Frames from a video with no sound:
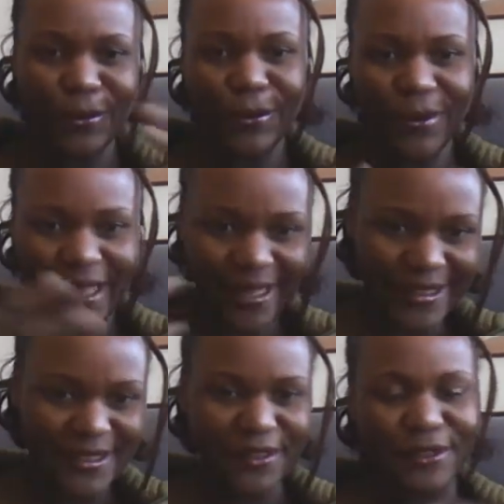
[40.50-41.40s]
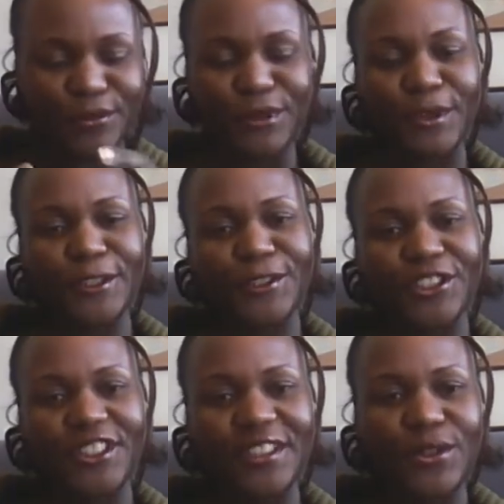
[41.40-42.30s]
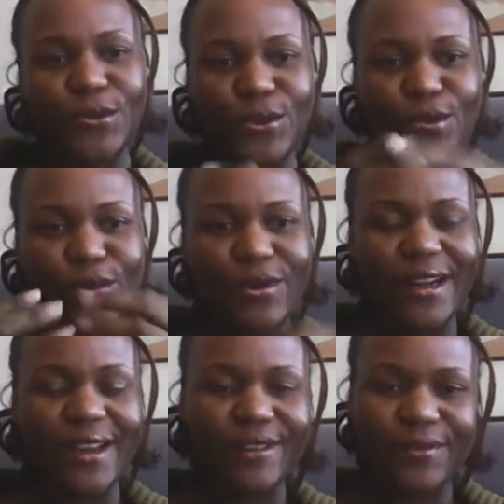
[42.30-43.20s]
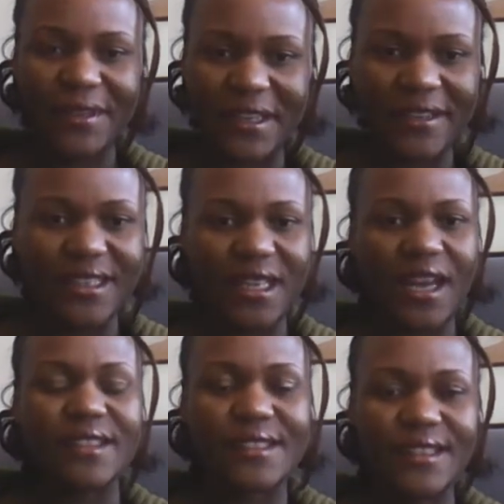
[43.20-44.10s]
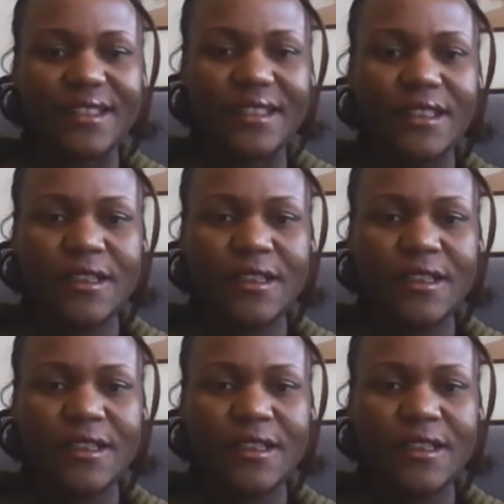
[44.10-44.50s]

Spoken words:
idea of Women on Change was born out of curiosity